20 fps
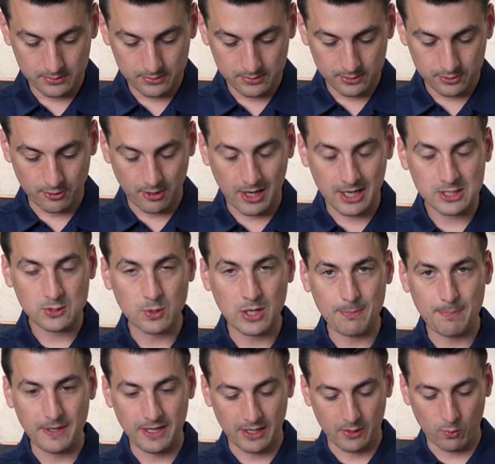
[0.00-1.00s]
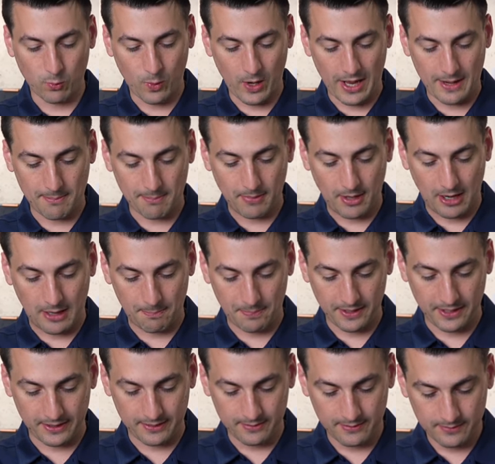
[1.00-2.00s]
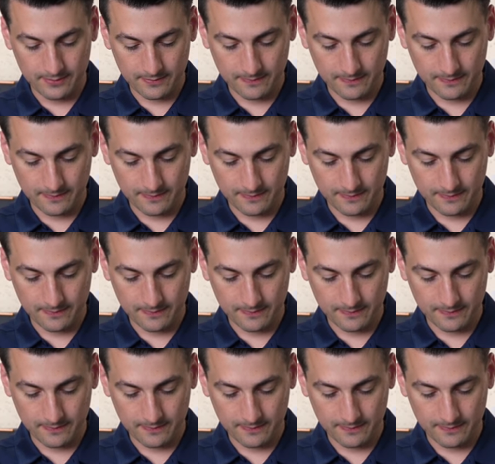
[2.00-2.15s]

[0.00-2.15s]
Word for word: Dry sweeping and wet mopping,